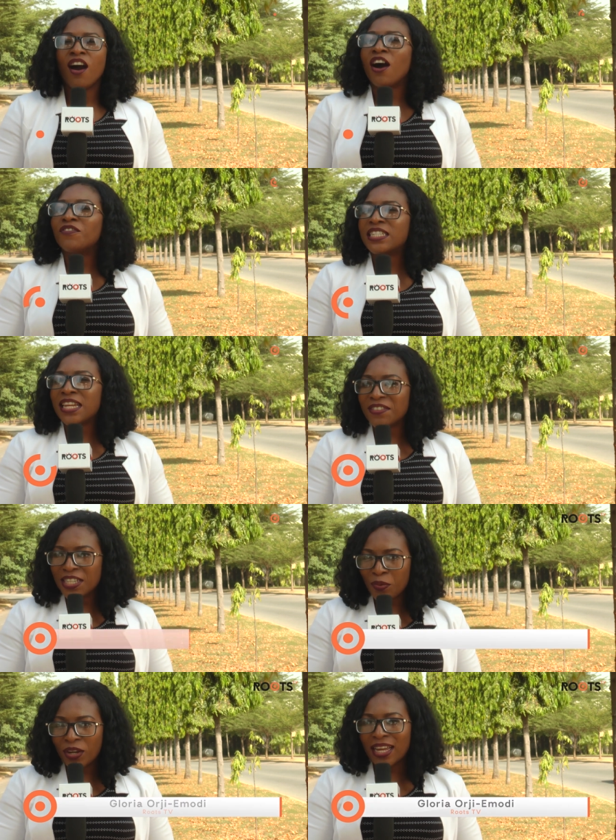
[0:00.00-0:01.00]
Of the
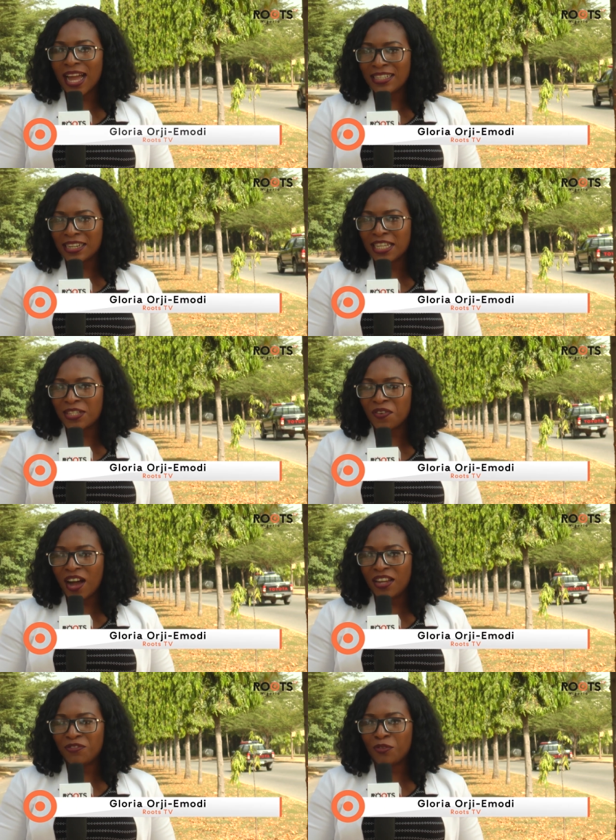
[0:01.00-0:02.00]
71 candidates
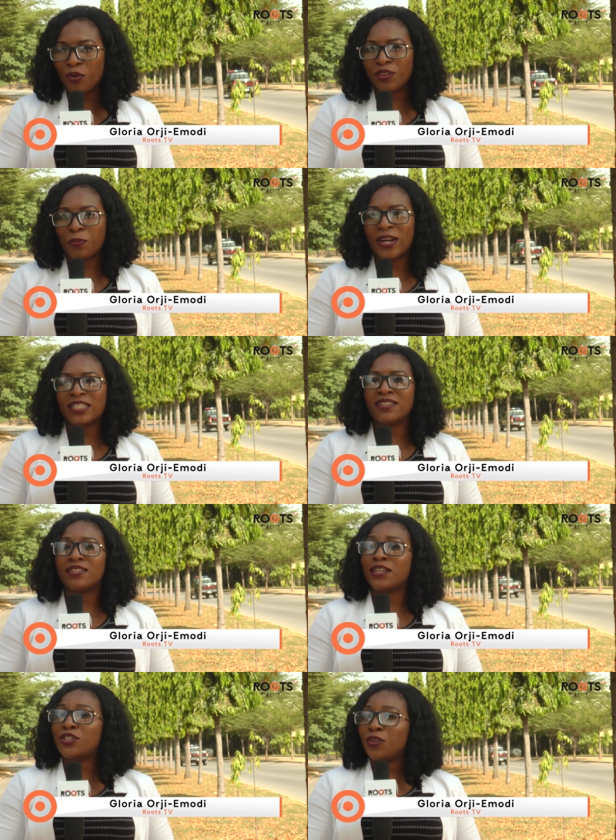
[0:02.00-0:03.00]
vying for the
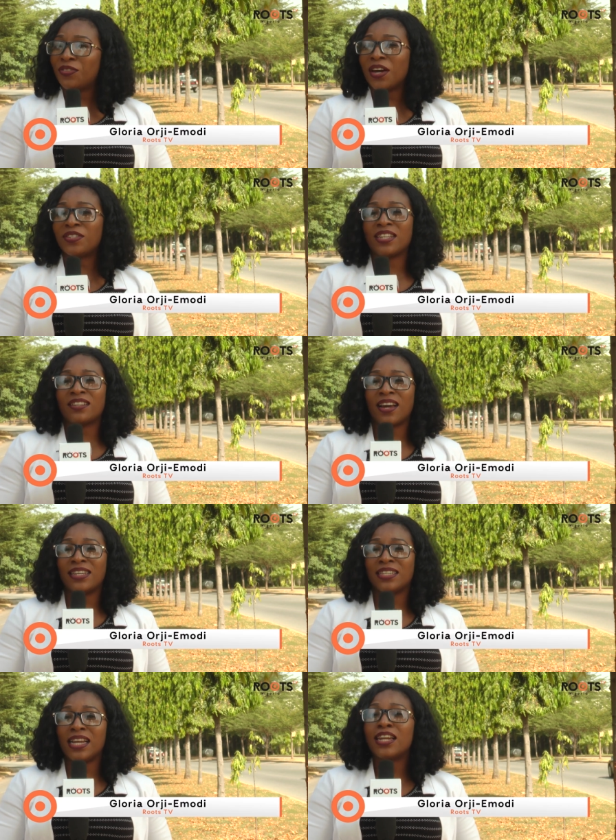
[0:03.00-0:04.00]
presidency in
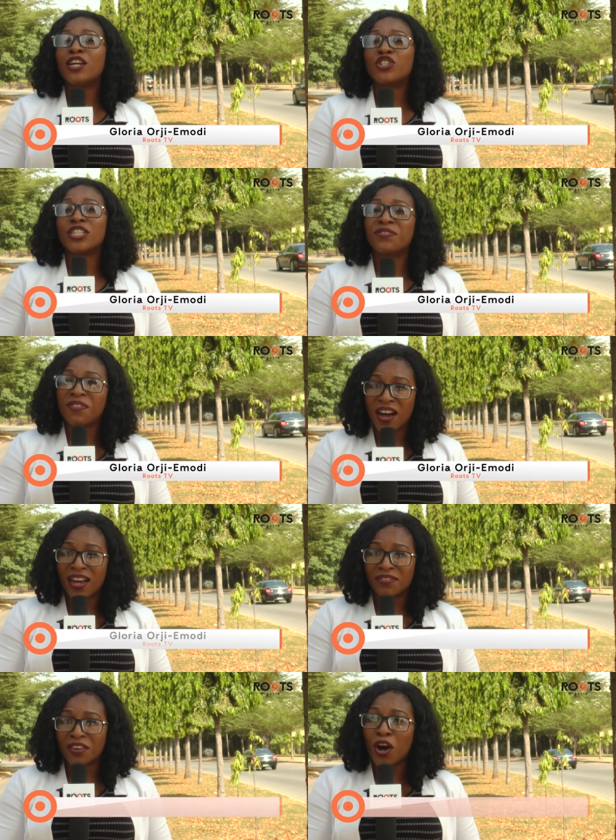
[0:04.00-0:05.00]
2019, just
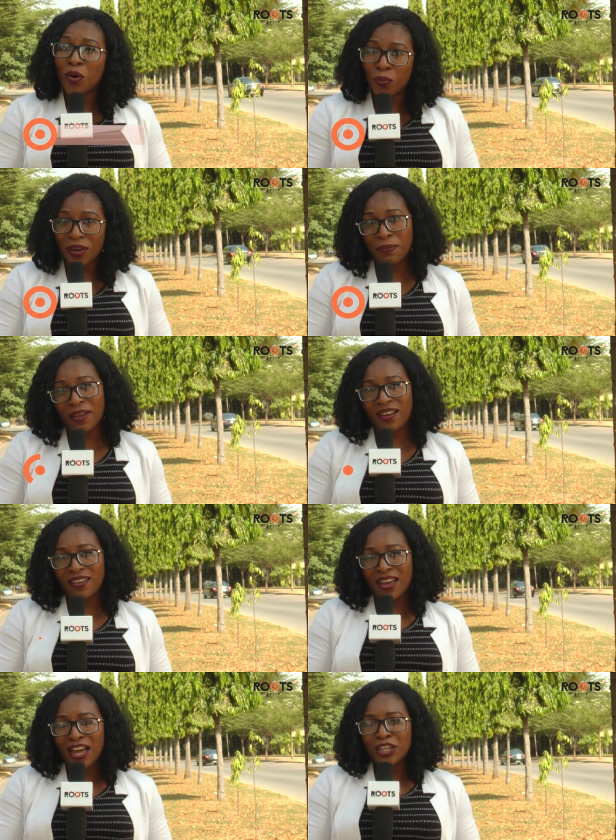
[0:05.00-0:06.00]
five are
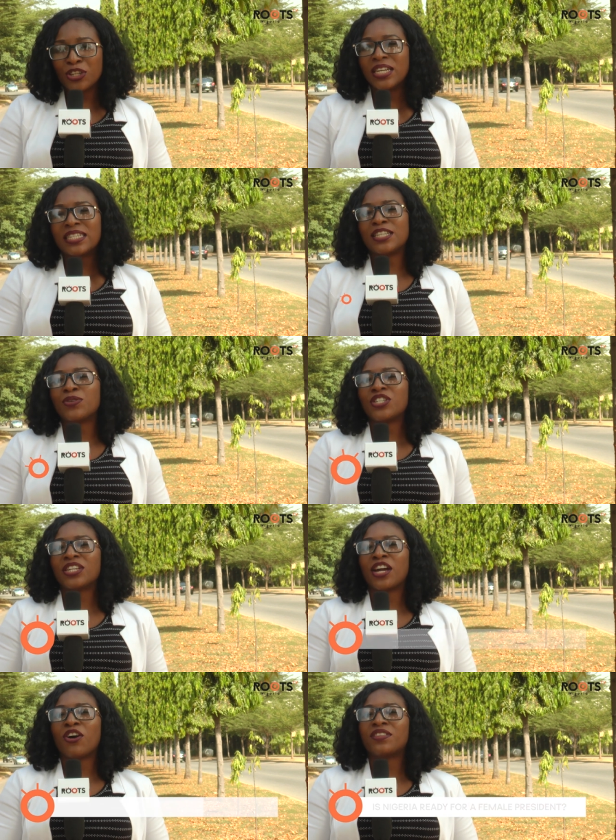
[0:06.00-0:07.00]
women. Eunice
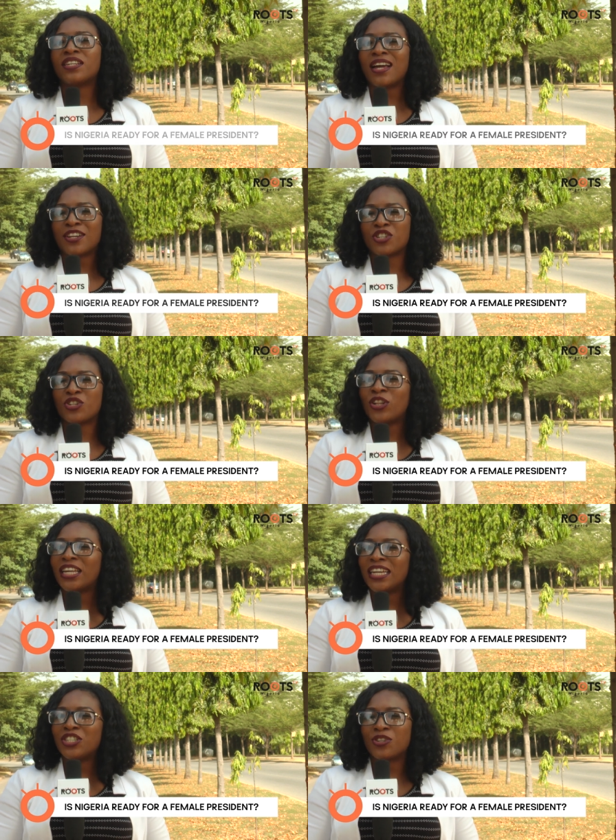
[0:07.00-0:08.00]
Atuejide of the National
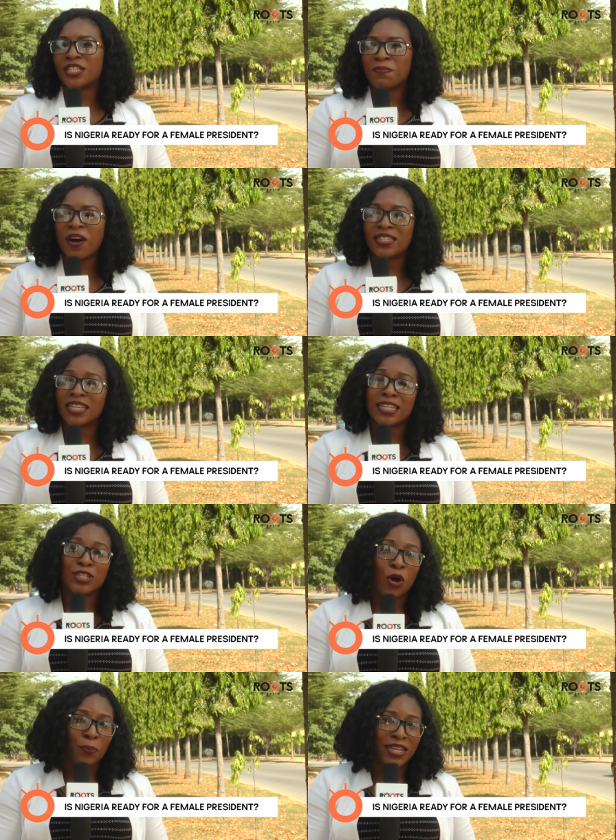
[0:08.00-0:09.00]
Interest Party is
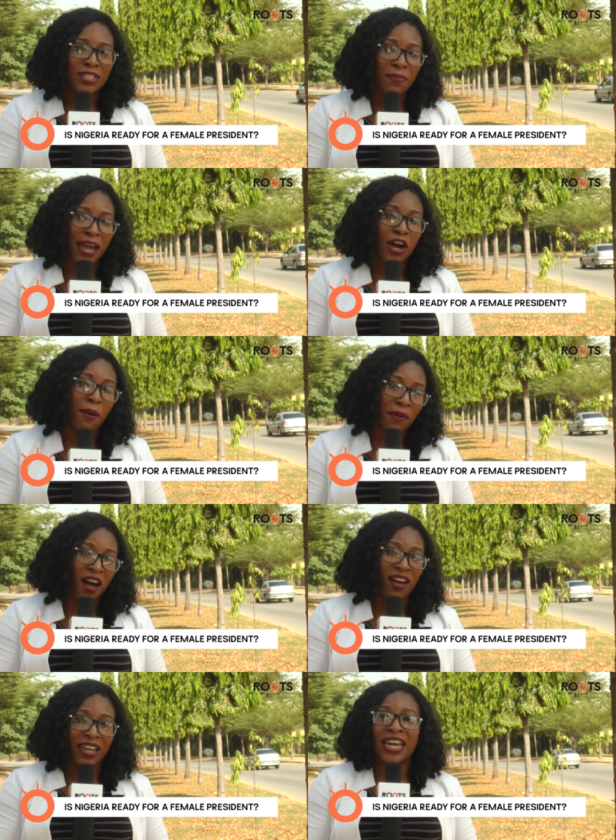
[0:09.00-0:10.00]
hoping to make her
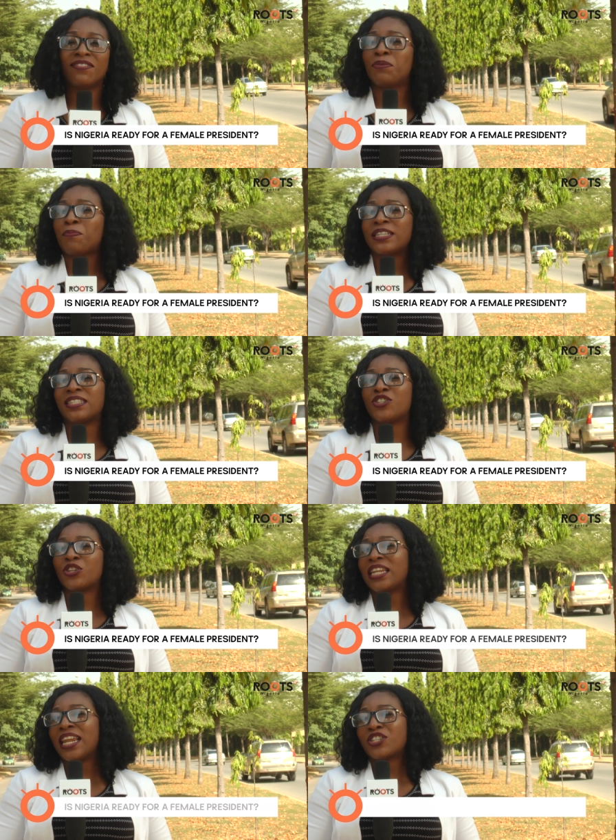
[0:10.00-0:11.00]
mark in the
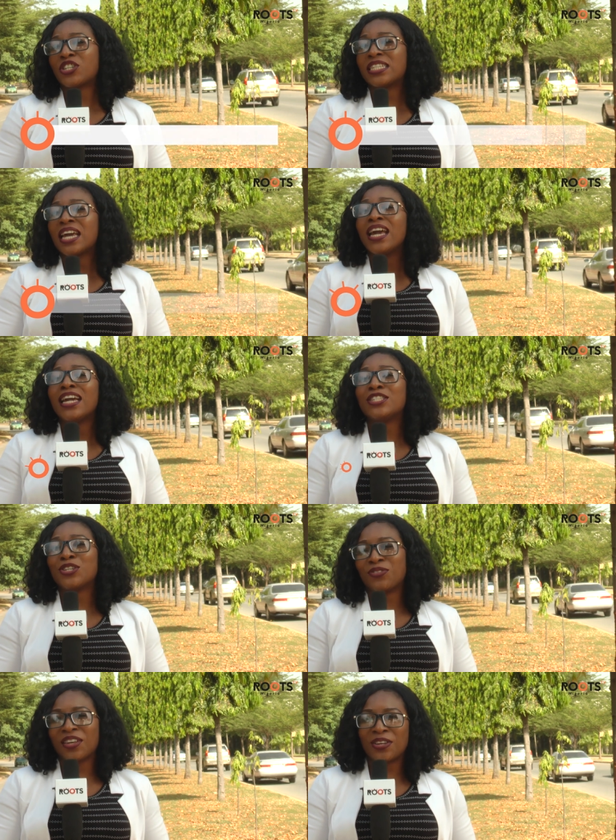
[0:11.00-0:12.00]
presidential elections in
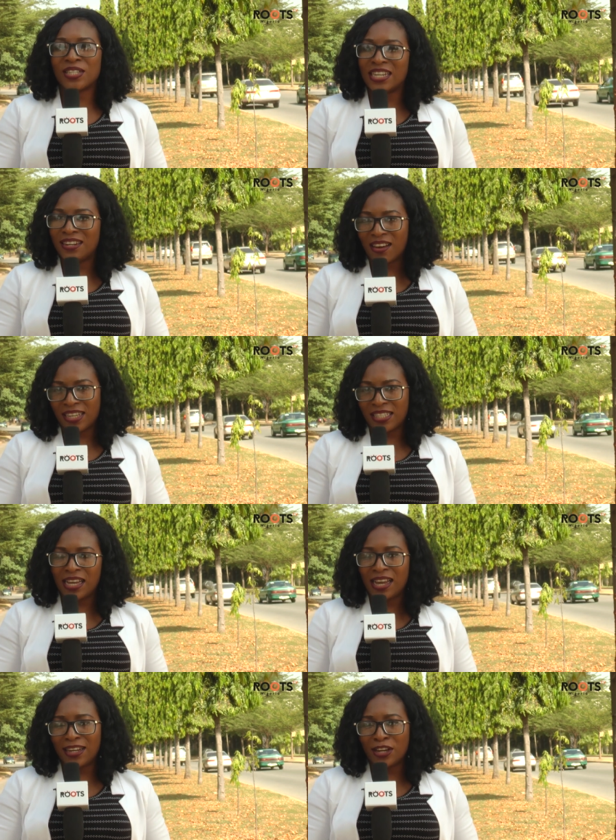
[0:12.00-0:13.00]

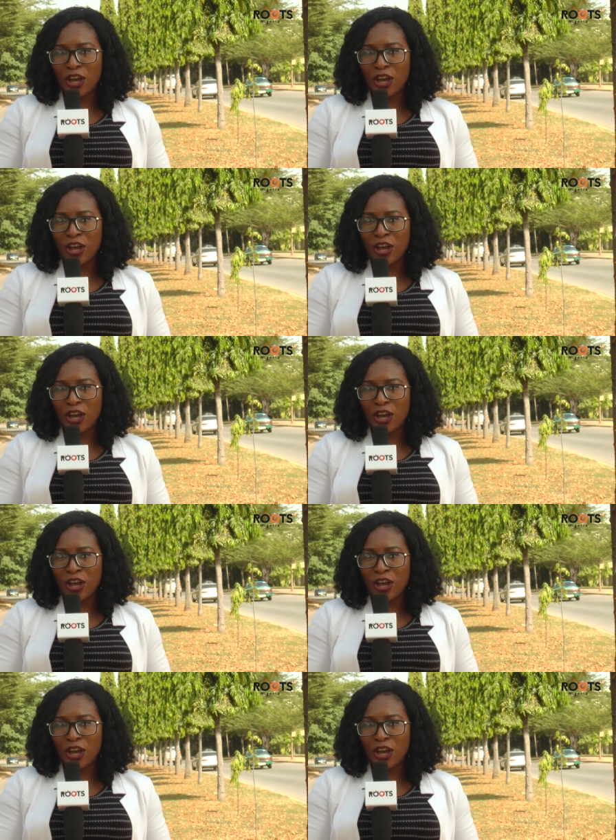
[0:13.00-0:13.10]
2019.